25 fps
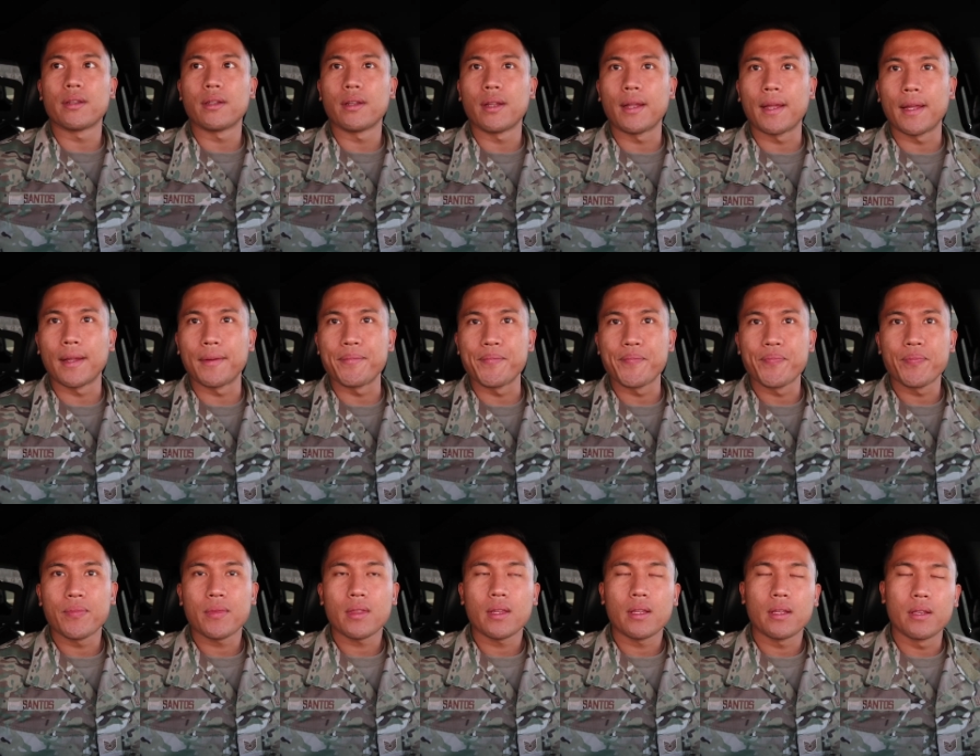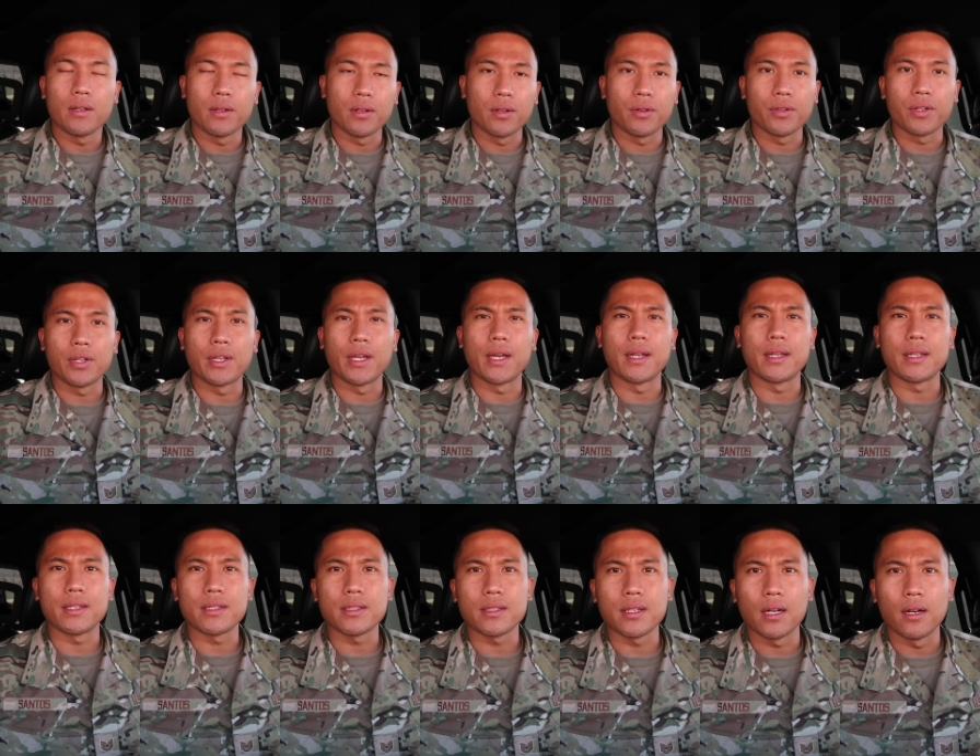and you know, you're
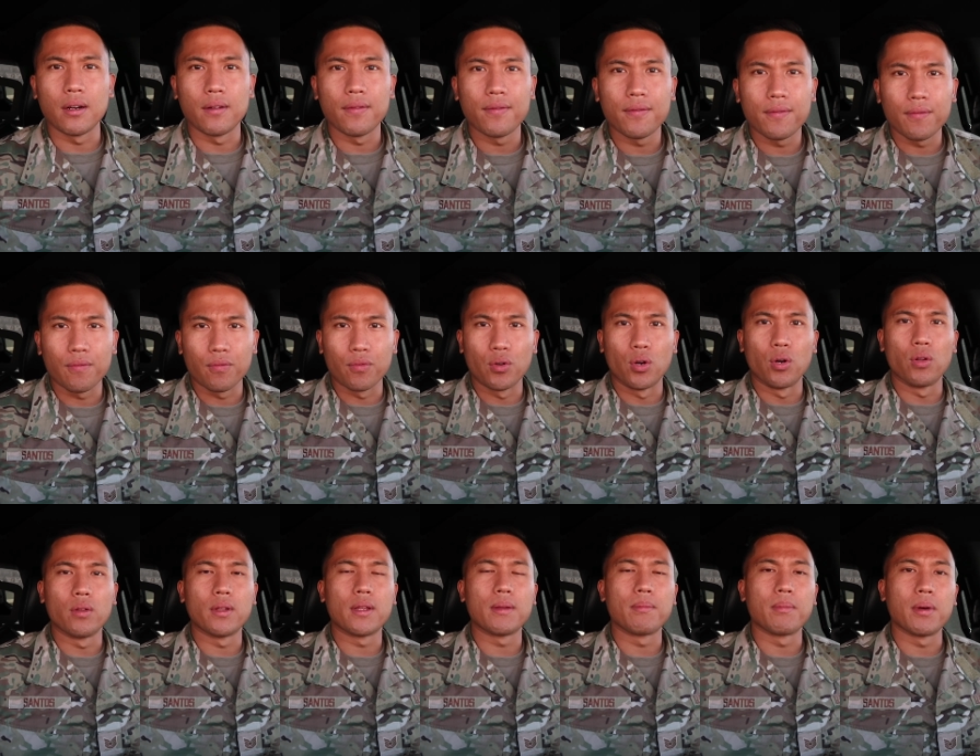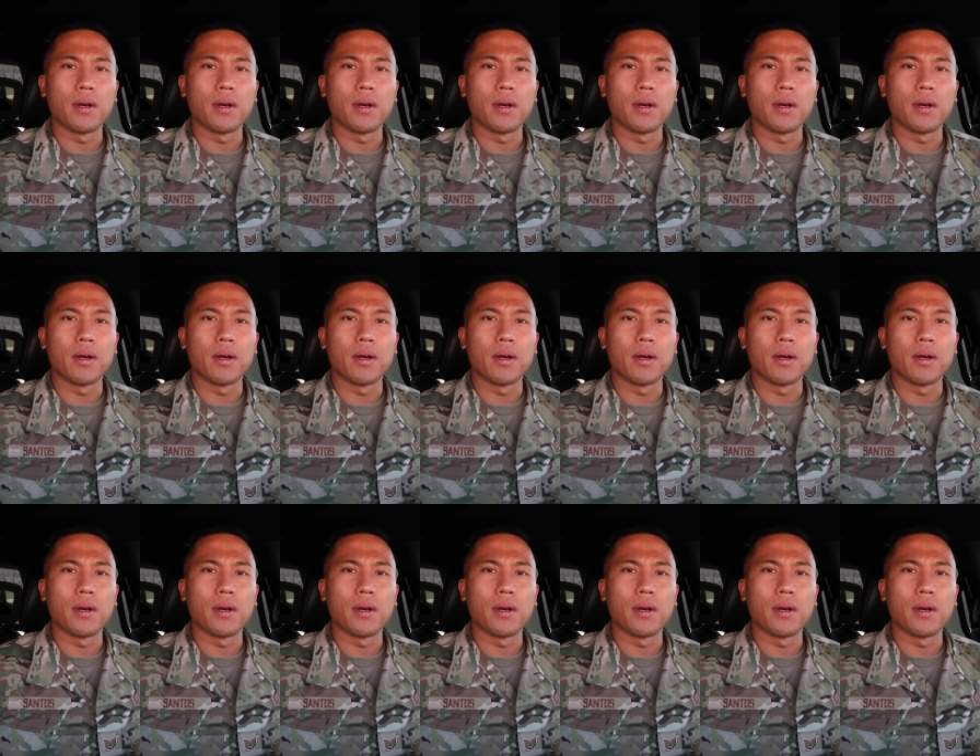getting stuff rolling.